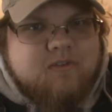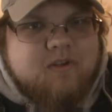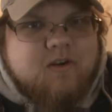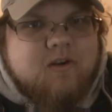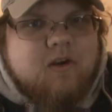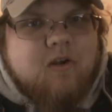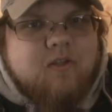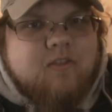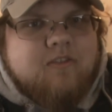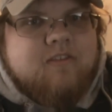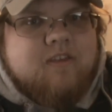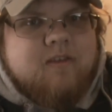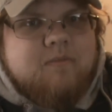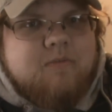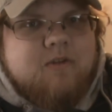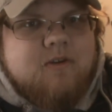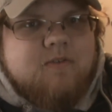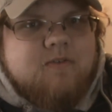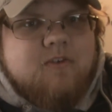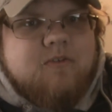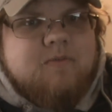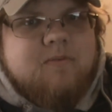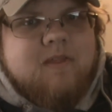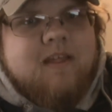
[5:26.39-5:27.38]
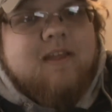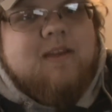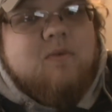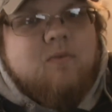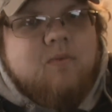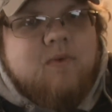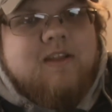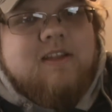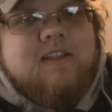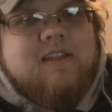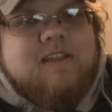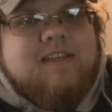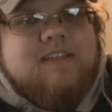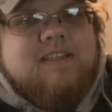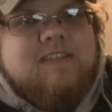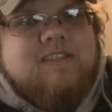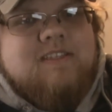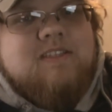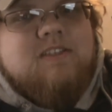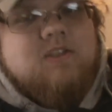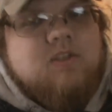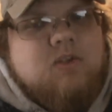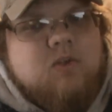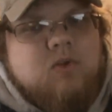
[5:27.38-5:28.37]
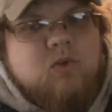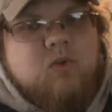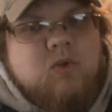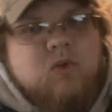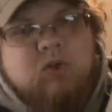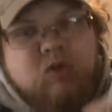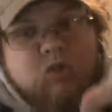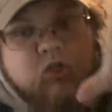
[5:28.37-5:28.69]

they're all the same universe, but like Ridley's little